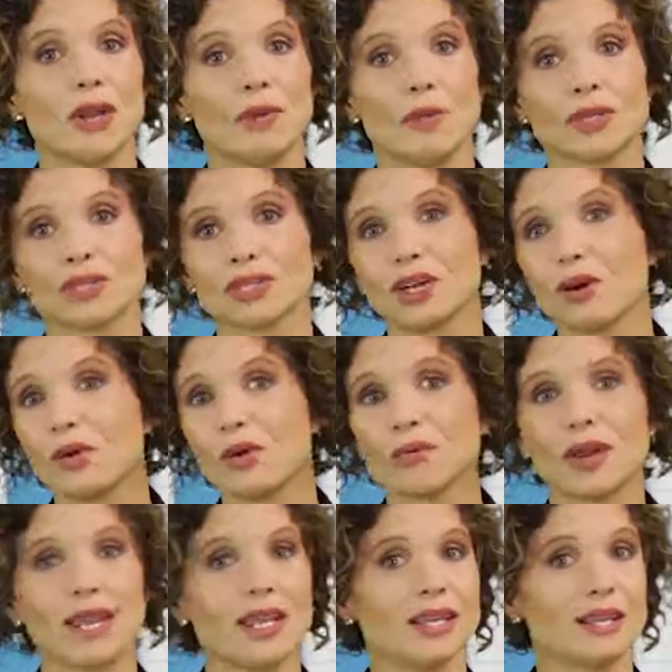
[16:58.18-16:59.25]
with a lower
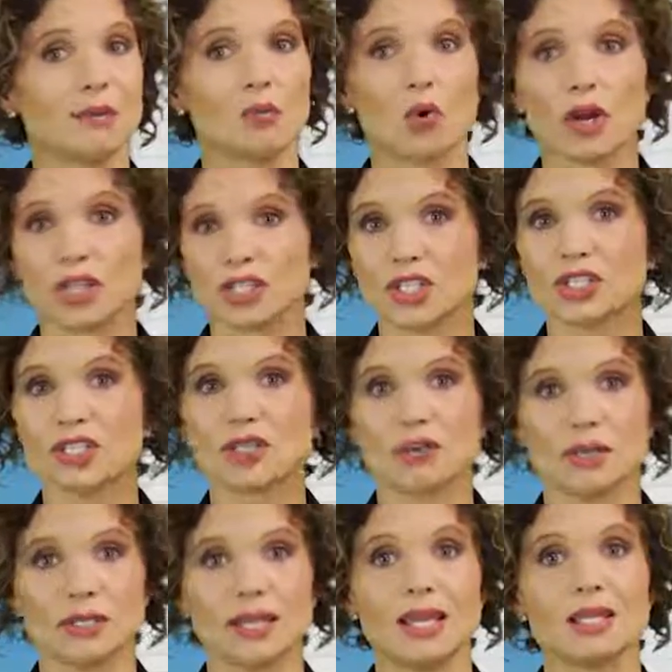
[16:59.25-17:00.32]
rate, the mortgage
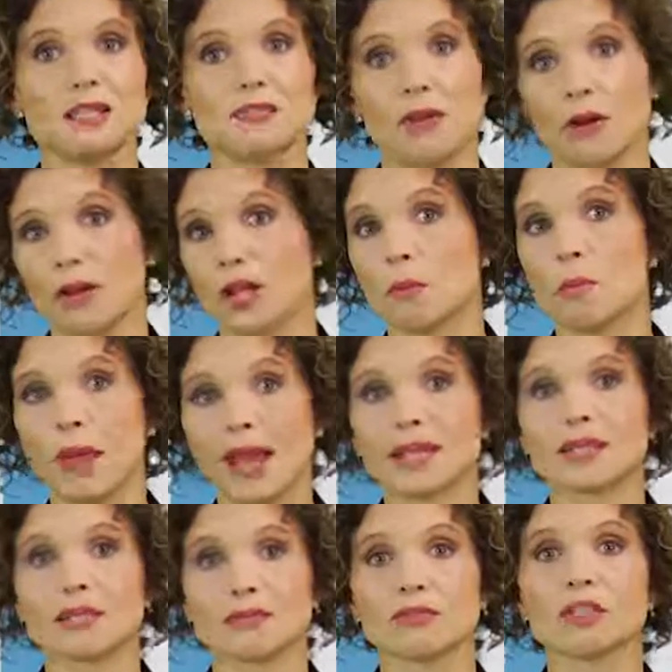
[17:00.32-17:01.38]
insurance is very
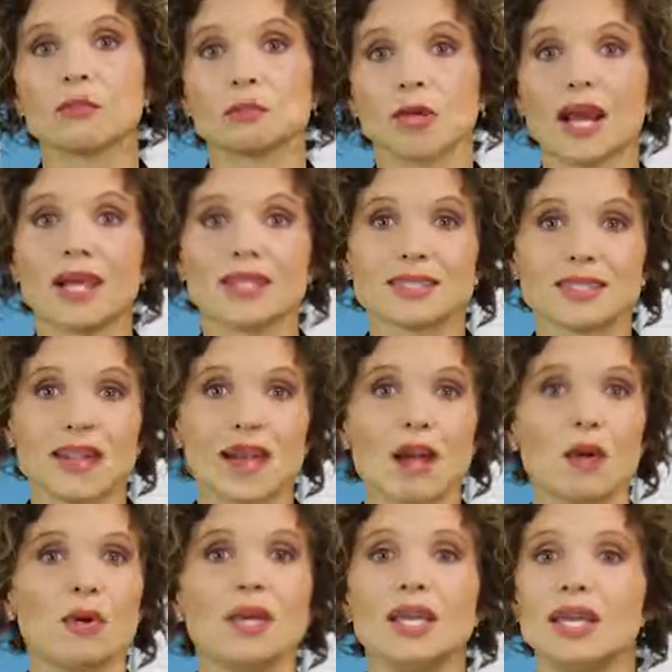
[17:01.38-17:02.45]
competitively priced
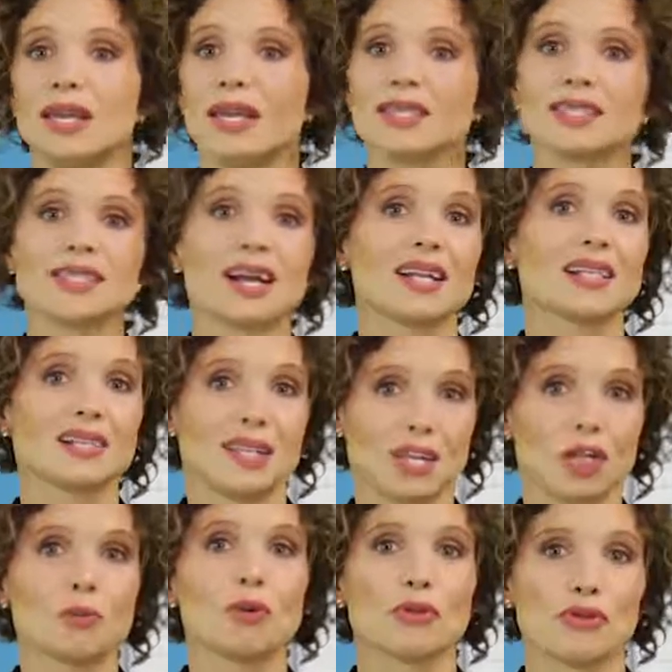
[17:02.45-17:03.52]
now. It's not a
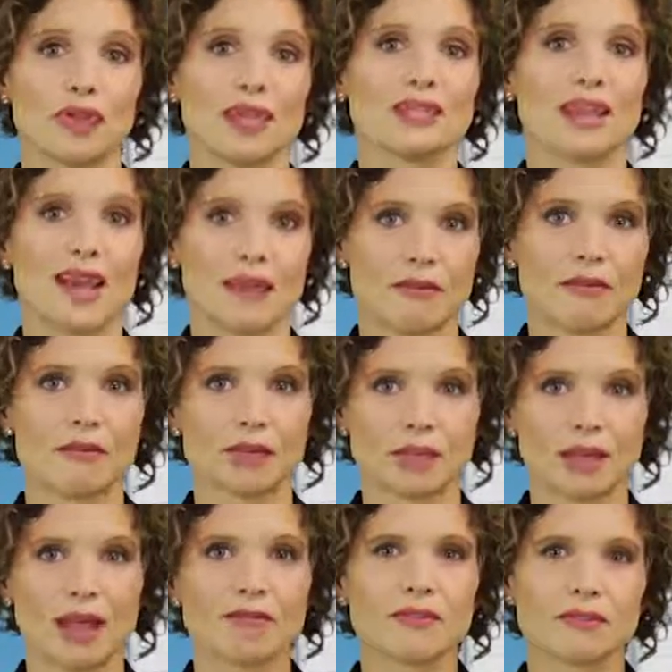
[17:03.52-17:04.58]
terrible thing to have it for the
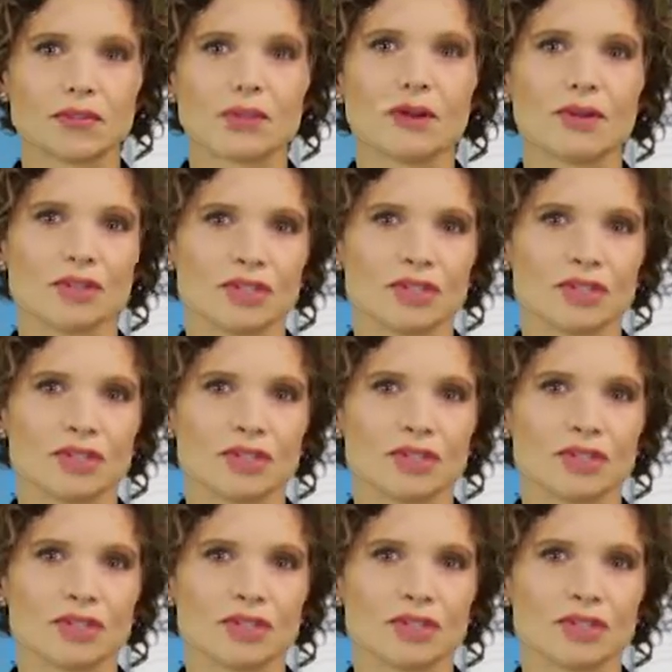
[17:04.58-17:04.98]
life of the loan.